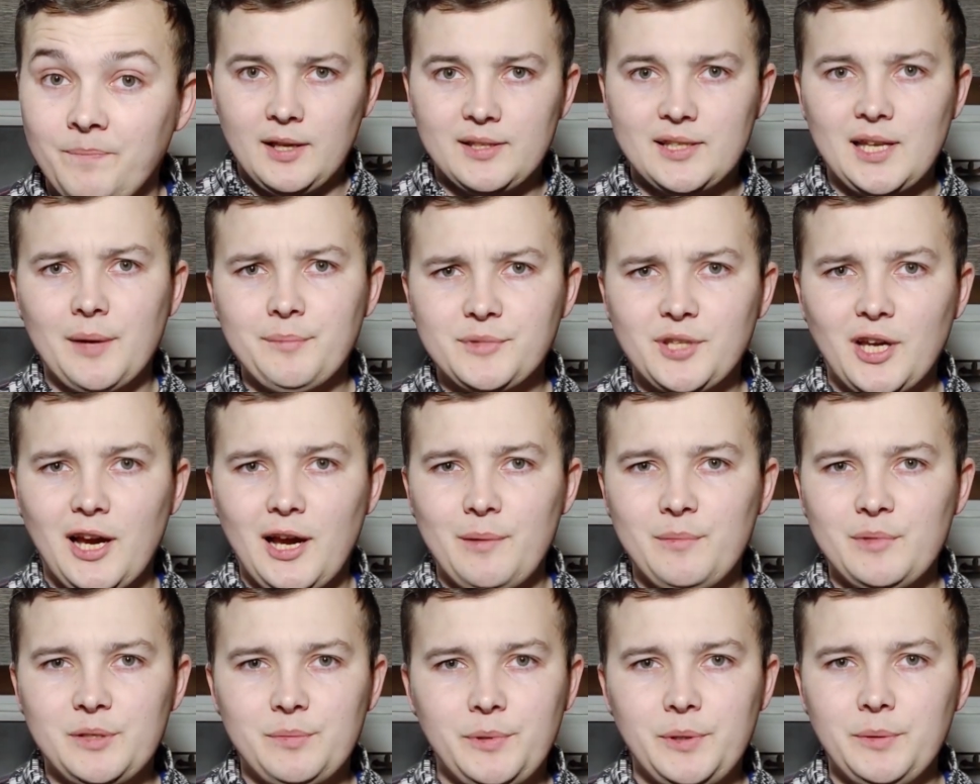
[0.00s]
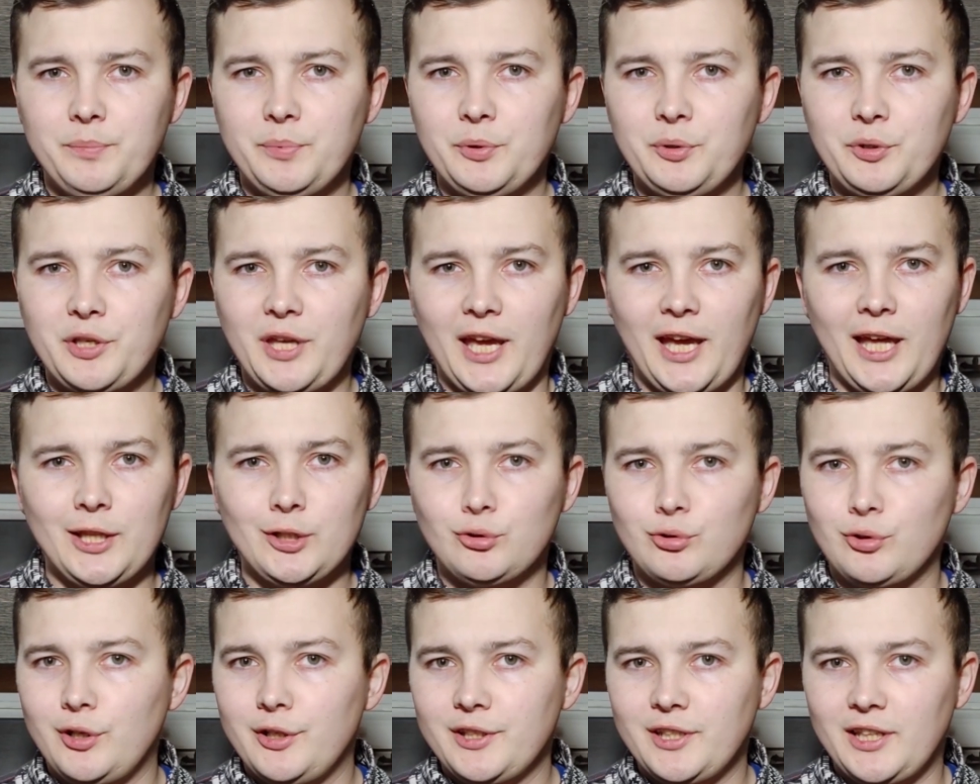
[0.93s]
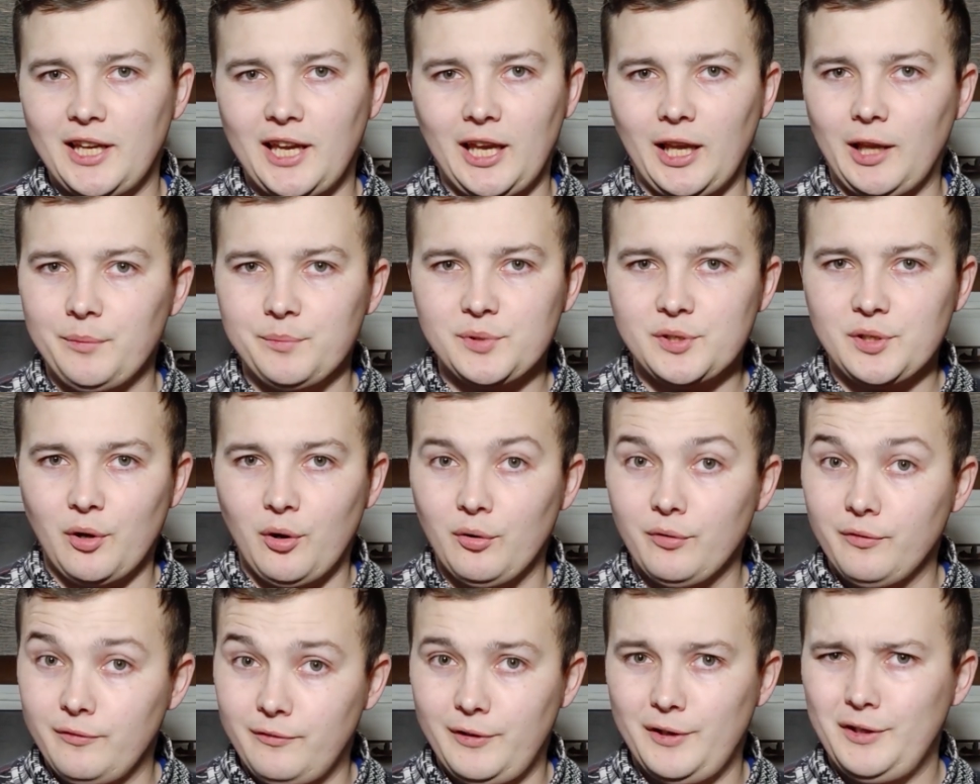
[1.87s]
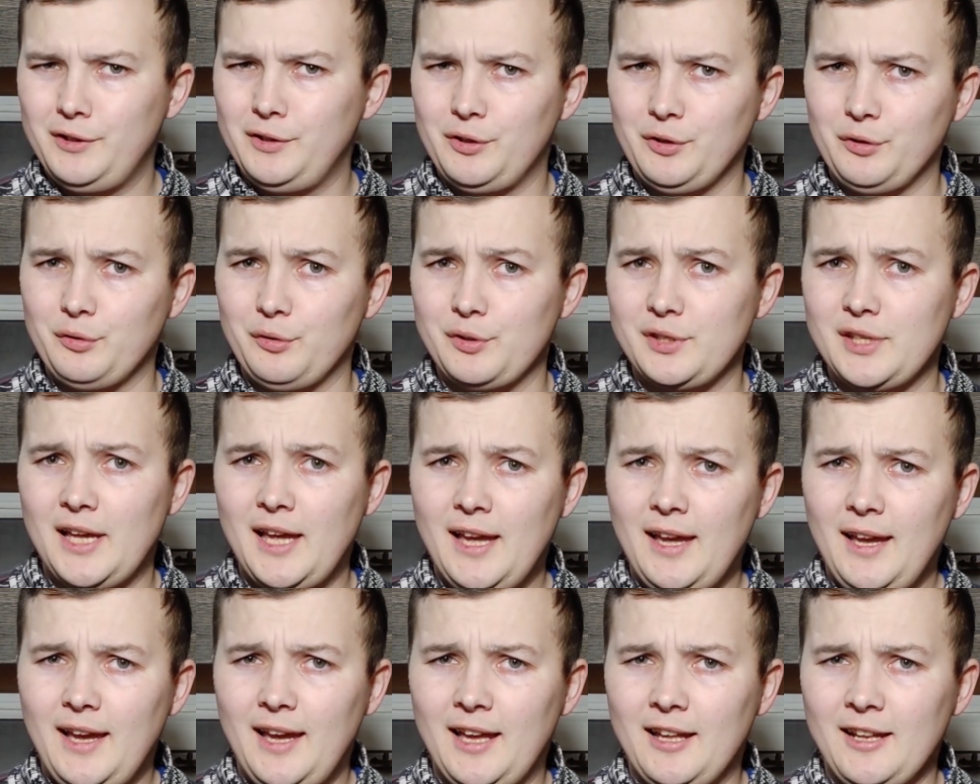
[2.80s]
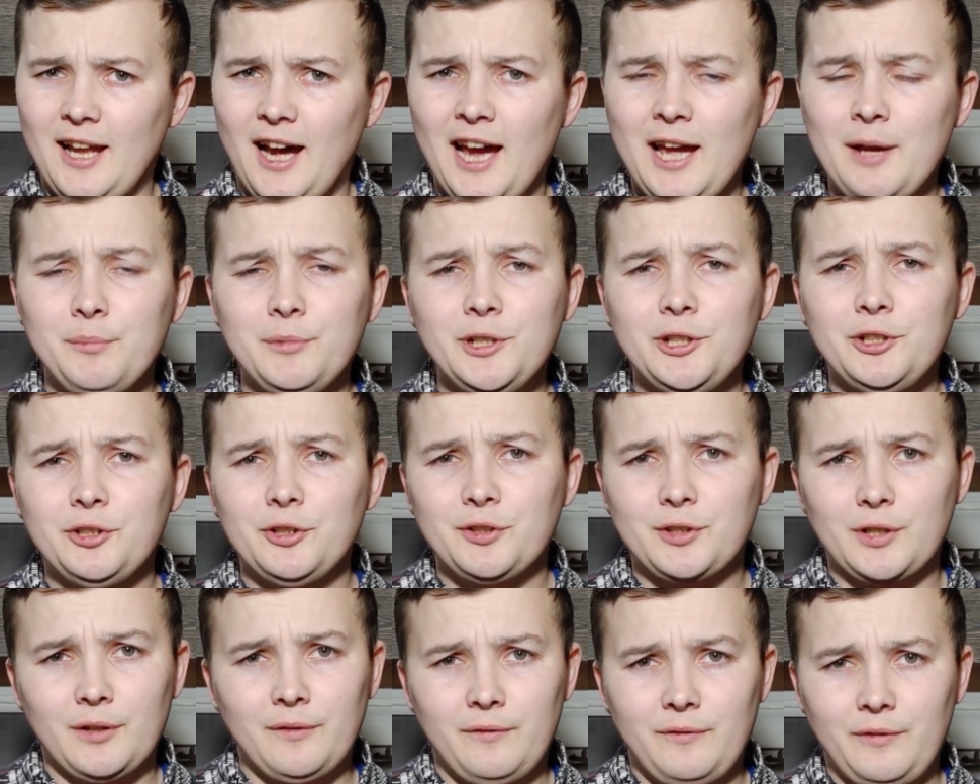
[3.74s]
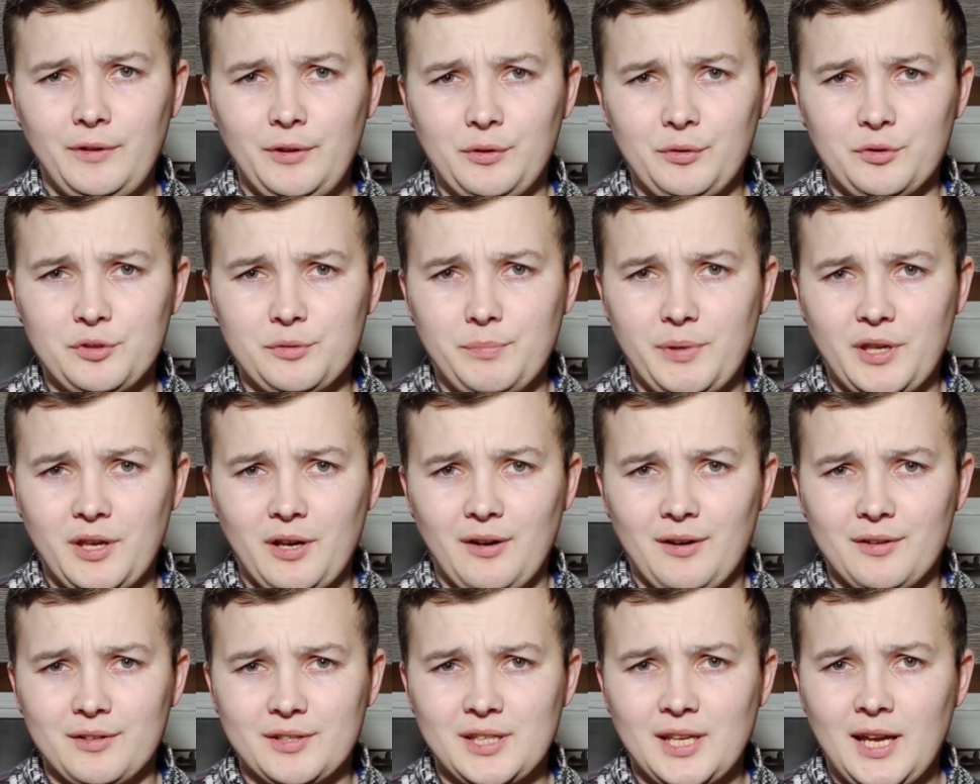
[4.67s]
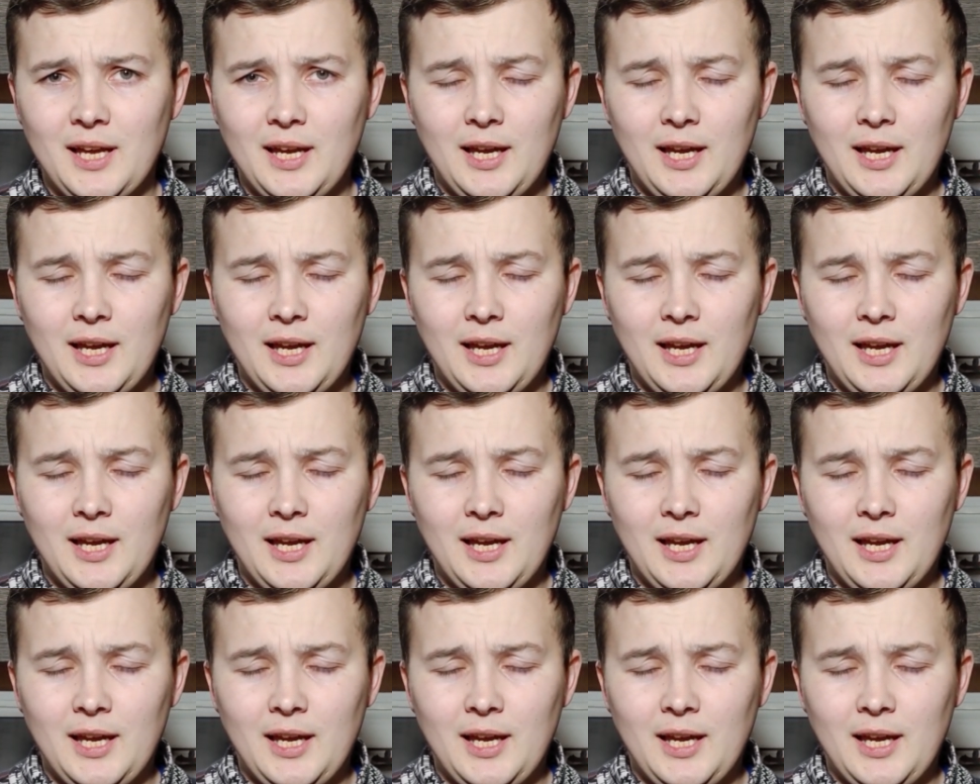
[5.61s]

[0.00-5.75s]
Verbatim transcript: Sometimes people can't run games on Windows and I am little confused because